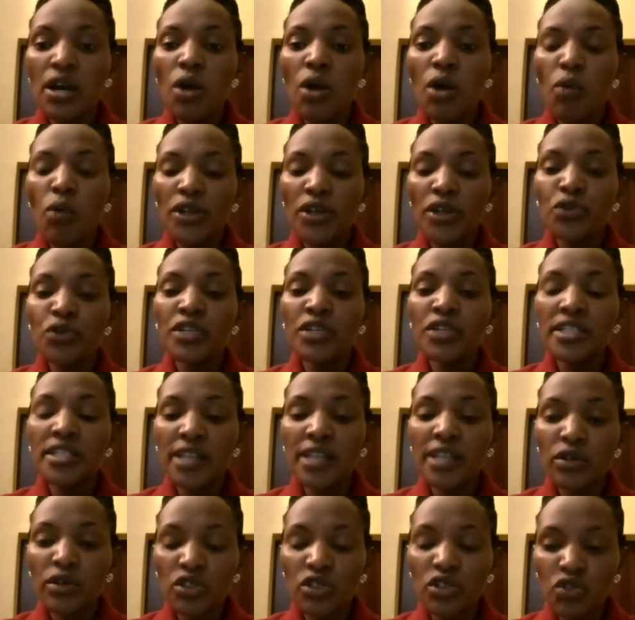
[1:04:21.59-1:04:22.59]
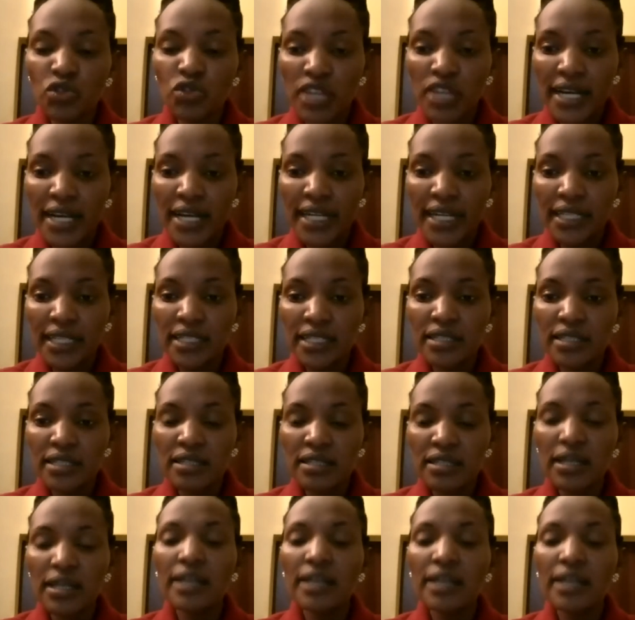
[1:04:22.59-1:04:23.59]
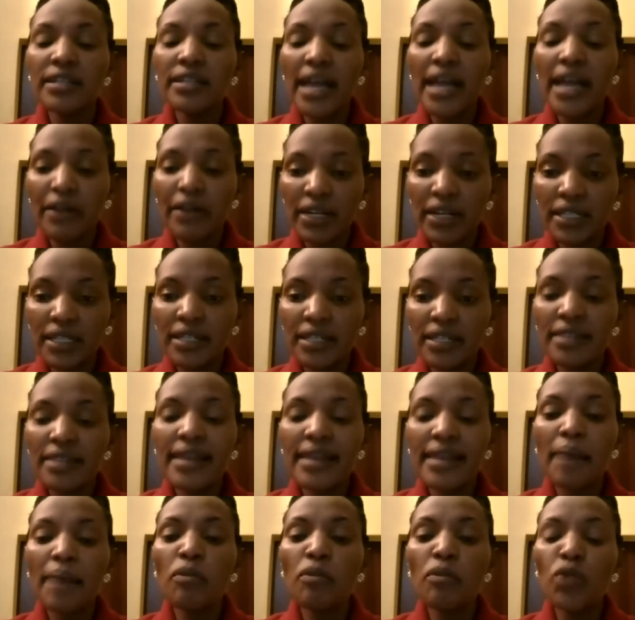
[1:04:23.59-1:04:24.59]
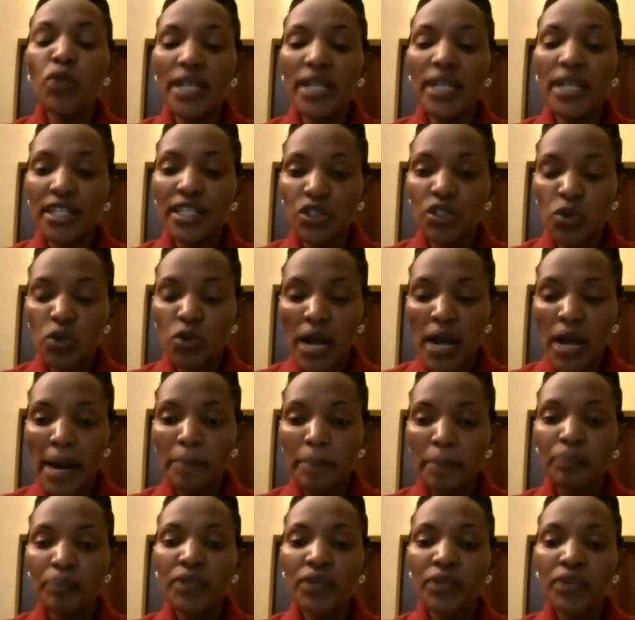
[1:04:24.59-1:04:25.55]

When you reach out to journalists directly, they are willing to come.